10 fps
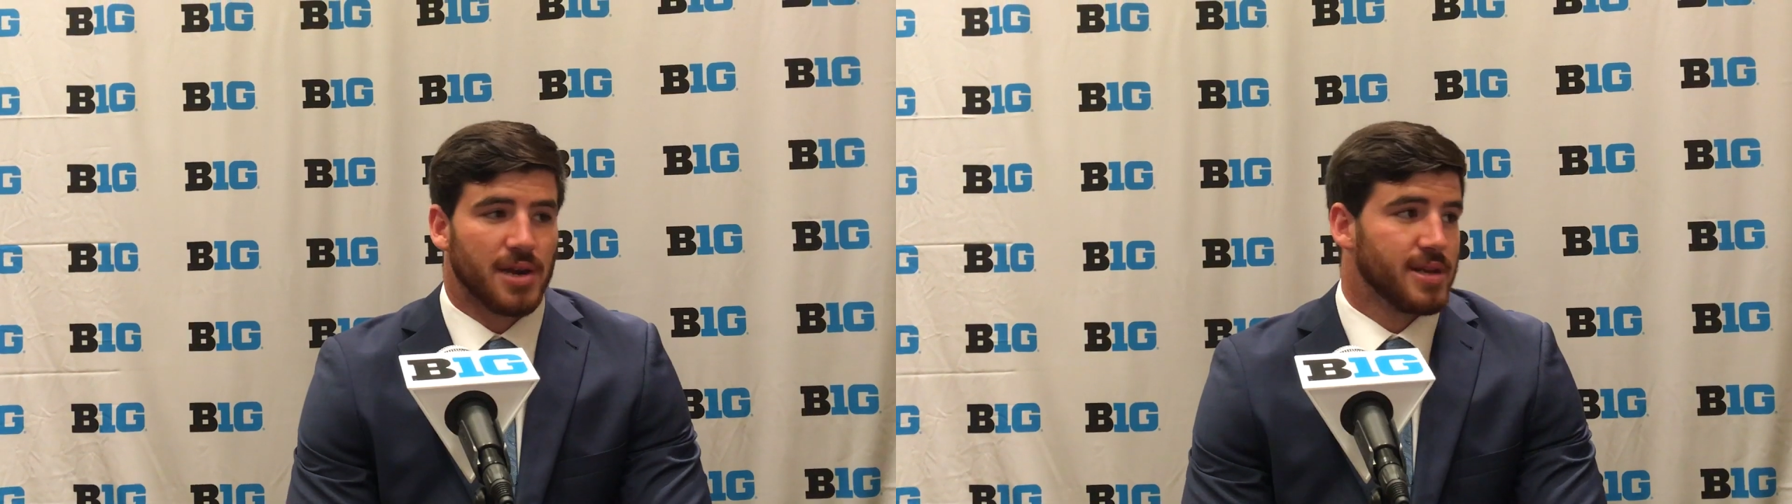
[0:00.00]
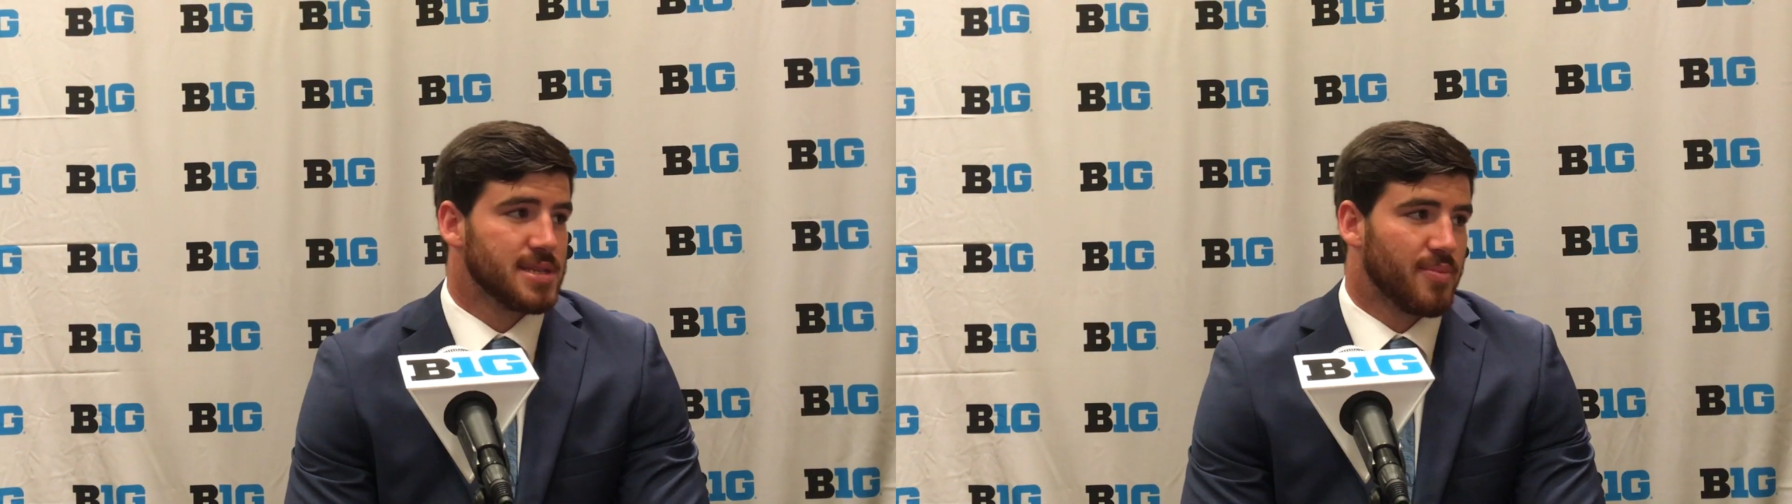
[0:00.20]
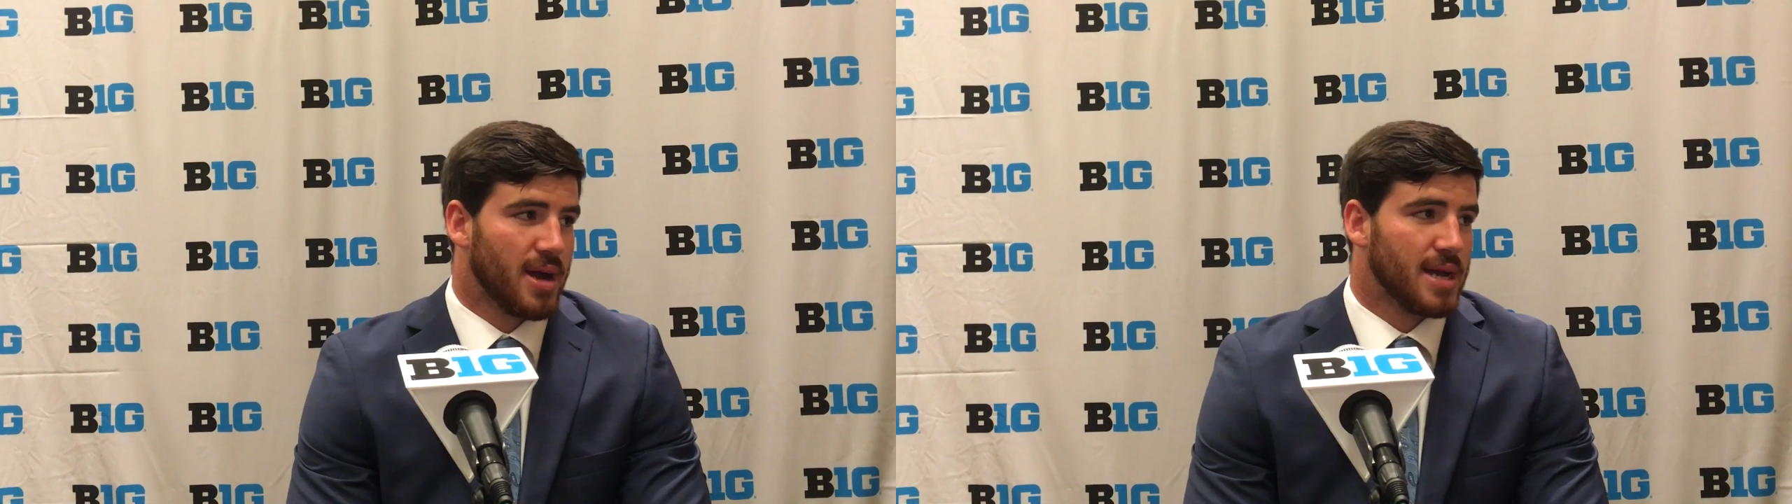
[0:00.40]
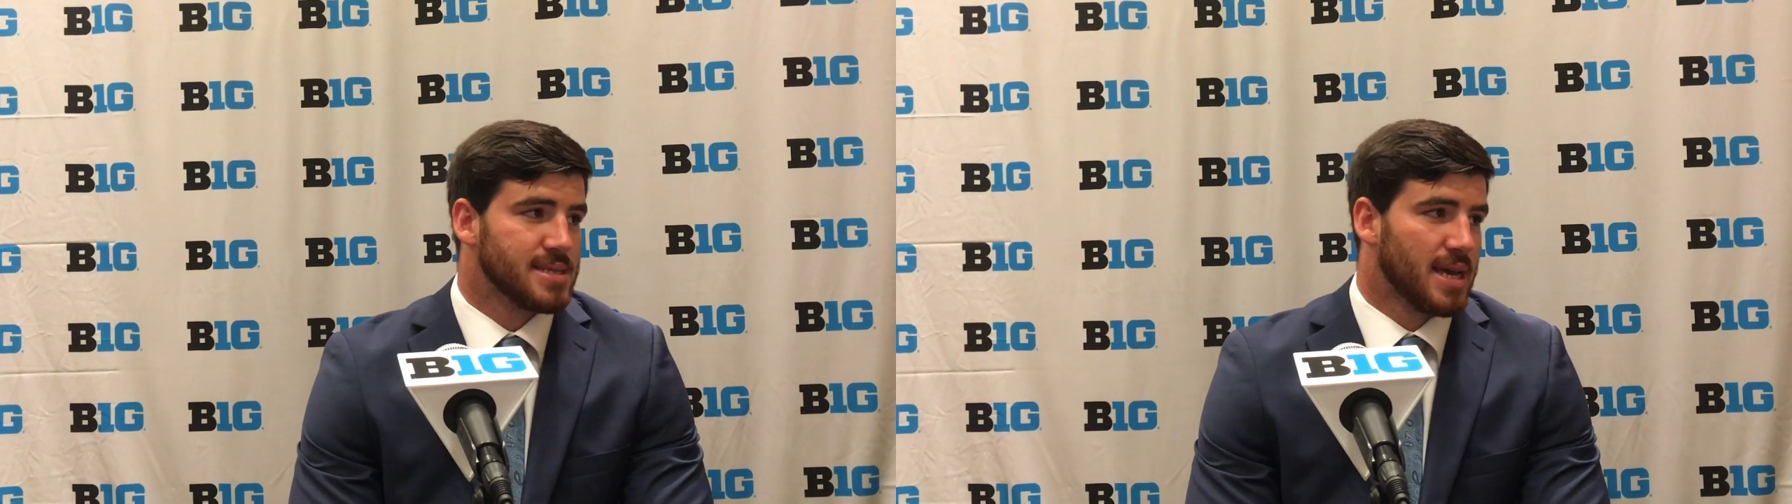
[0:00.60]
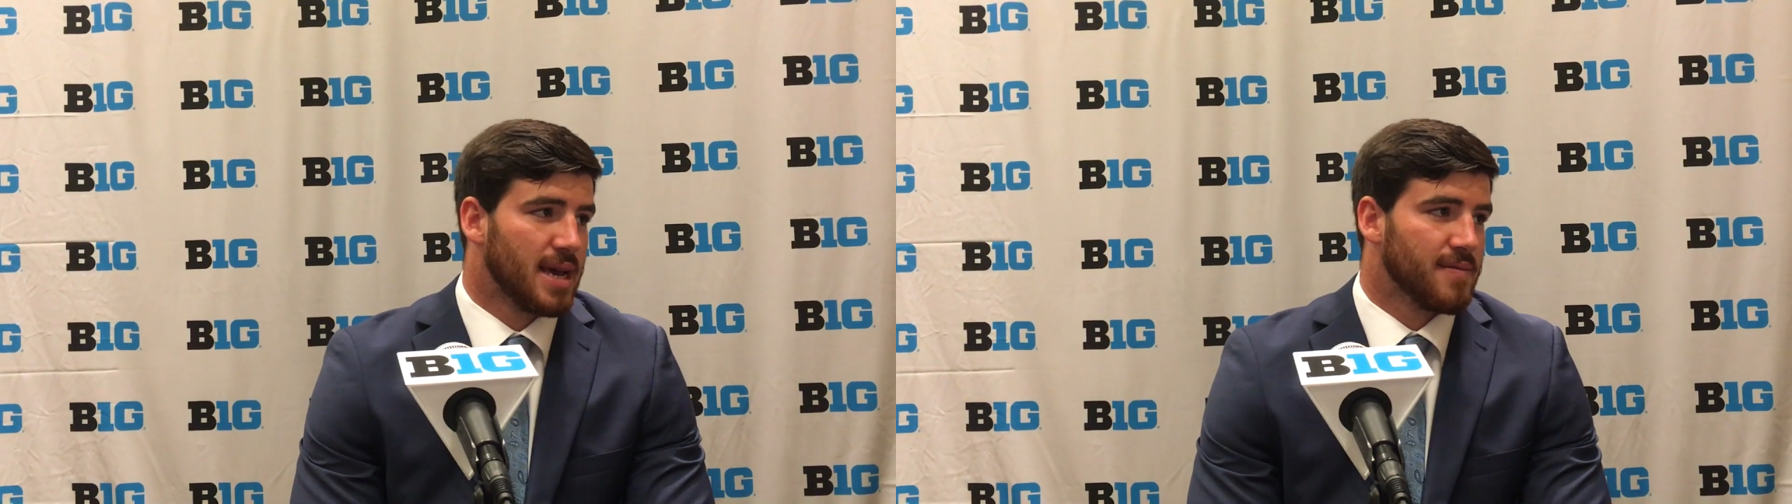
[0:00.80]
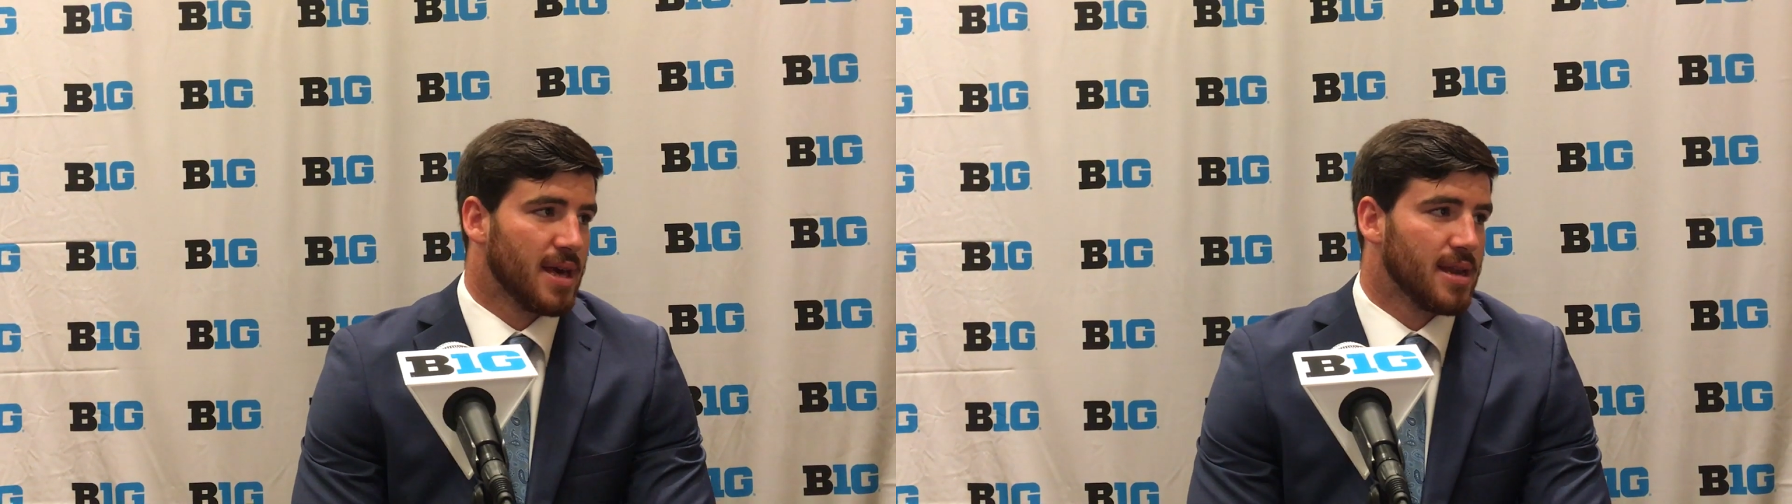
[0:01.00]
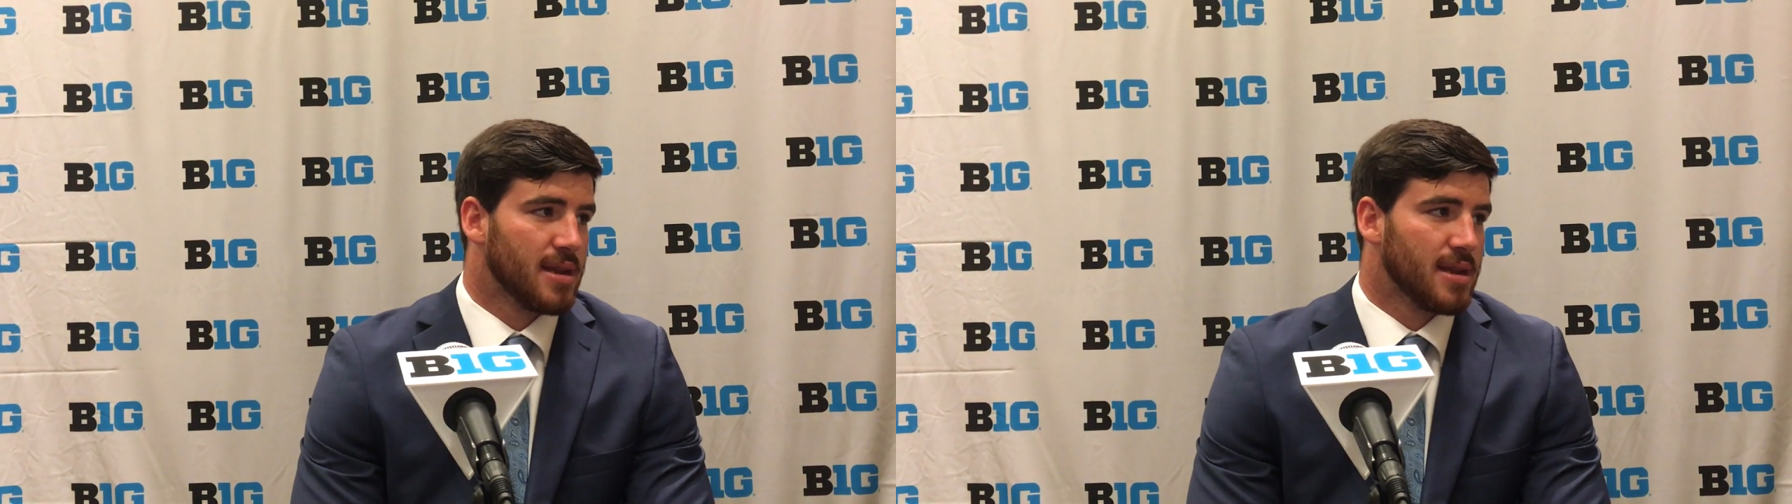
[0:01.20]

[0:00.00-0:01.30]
a great surprise to have that,